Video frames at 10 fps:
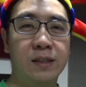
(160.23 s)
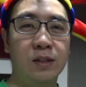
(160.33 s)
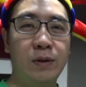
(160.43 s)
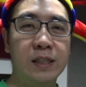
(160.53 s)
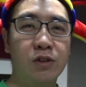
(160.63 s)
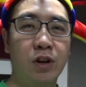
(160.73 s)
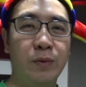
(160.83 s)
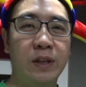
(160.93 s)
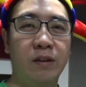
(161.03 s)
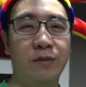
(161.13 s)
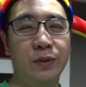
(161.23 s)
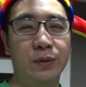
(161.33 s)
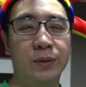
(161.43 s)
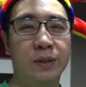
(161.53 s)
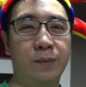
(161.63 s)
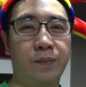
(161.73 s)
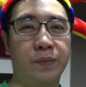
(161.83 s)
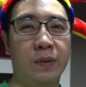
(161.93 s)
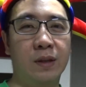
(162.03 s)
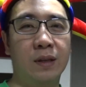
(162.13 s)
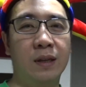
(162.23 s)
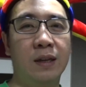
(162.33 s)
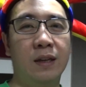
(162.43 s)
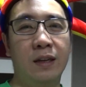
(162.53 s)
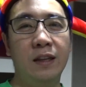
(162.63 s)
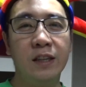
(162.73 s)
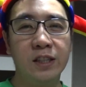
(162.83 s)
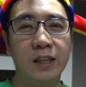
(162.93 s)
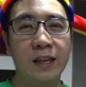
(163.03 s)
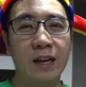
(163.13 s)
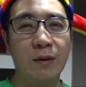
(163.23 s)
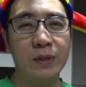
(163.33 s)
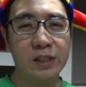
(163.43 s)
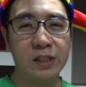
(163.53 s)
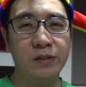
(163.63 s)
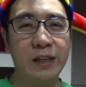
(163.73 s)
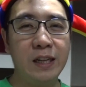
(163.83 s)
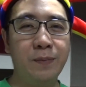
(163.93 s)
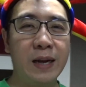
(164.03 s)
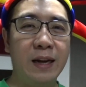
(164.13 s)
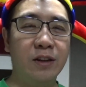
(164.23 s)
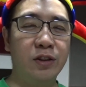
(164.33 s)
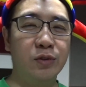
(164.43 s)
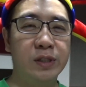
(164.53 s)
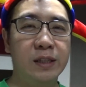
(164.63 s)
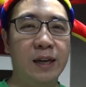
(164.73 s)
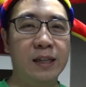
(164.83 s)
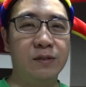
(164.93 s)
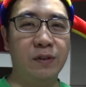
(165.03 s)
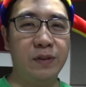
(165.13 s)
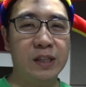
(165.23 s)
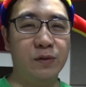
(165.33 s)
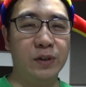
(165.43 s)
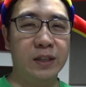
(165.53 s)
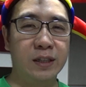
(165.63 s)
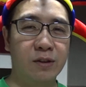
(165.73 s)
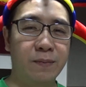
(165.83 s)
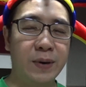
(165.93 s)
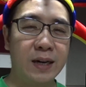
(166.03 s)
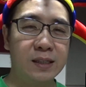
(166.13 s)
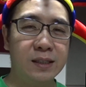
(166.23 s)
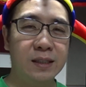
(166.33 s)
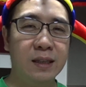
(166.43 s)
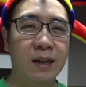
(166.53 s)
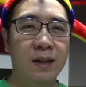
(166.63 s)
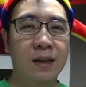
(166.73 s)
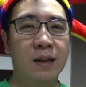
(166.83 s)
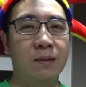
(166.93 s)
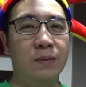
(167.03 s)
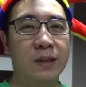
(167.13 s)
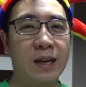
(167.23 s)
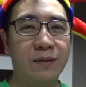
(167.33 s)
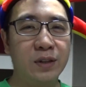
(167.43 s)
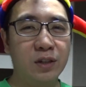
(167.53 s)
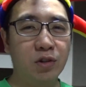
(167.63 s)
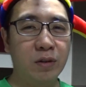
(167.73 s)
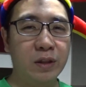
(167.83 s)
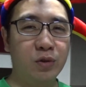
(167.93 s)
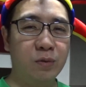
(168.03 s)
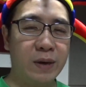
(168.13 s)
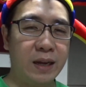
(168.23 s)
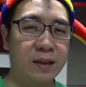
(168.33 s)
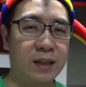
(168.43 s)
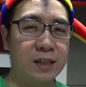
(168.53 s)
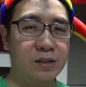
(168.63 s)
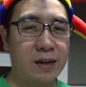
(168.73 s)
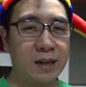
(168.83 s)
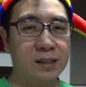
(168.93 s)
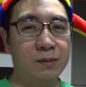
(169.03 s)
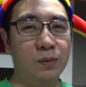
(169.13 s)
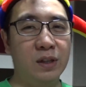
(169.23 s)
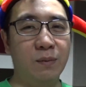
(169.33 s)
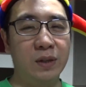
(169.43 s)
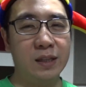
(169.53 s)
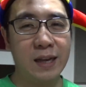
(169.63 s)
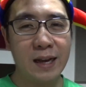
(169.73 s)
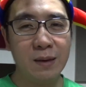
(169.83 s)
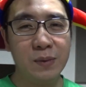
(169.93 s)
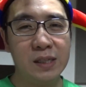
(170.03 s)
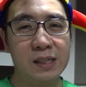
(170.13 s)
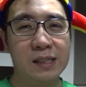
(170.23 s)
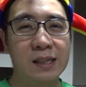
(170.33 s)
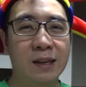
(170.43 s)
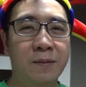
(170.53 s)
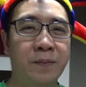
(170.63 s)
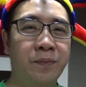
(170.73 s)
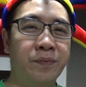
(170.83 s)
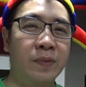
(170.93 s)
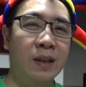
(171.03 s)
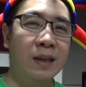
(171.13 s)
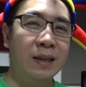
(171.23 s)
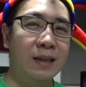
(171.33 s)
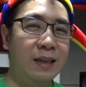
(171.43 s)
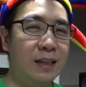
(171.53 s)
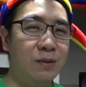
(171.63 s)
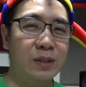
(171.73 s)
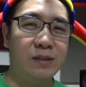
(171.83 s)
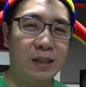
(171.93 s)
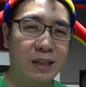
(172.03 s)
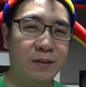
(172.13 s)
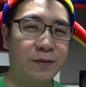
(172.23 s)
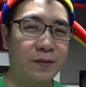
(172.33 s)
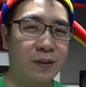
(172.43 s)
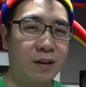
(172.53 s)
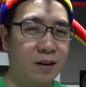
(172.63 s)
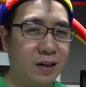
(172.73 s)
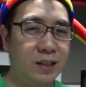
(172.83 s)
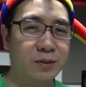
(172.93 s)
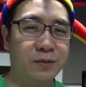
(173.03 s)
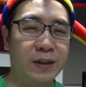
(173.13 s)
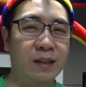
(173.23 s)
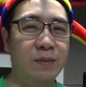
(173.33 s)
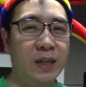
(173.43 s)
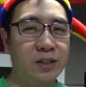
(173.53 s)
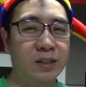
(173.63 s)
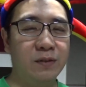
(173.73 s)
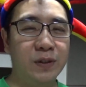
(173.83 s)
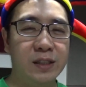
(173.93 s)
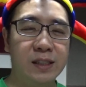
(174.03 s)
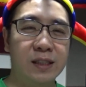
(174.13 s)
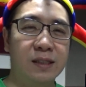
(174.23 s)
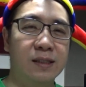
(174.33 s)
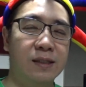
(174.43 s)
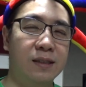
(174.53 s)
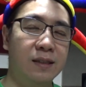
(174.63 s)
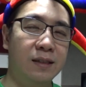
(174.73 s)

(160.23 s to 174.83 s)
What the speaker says: so let's go on with the review. Initially, I was just really planning on using the LS50s for the comparison, but after going through my test tracks multiple times, it was really hard to find major differences.